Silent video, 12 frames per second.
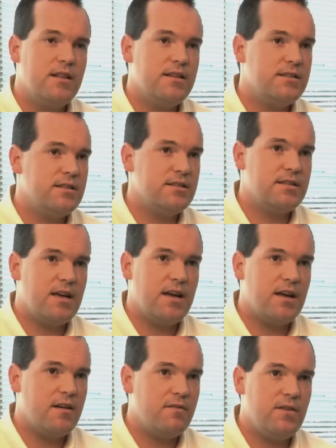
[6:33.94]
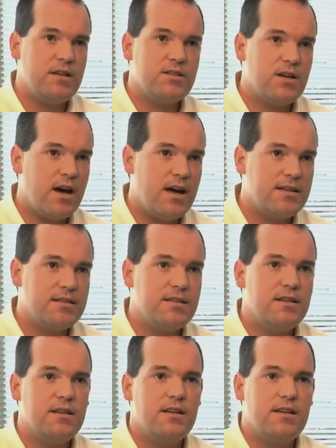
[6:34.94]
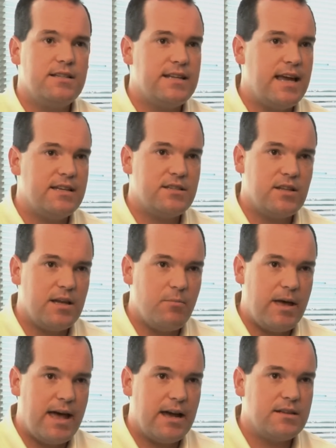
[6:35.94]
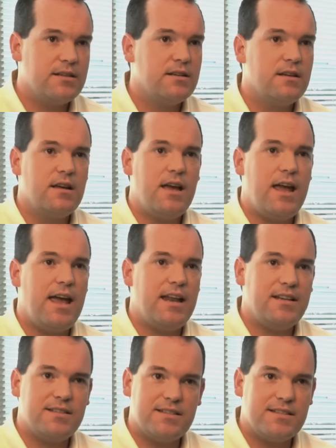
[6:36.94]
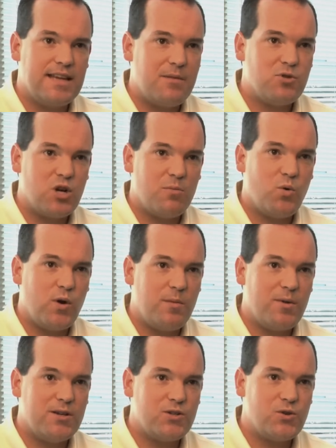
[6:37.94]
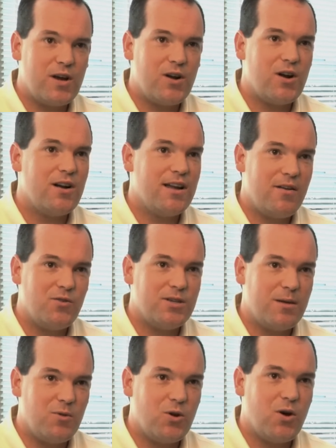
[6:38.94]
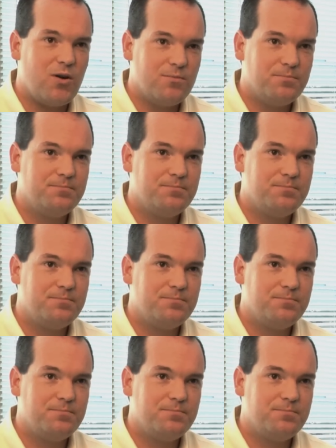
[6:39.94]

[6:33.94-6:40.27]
This is a fixed cost, it's SLA backed, and it's the same SharePoint administrator every time you call.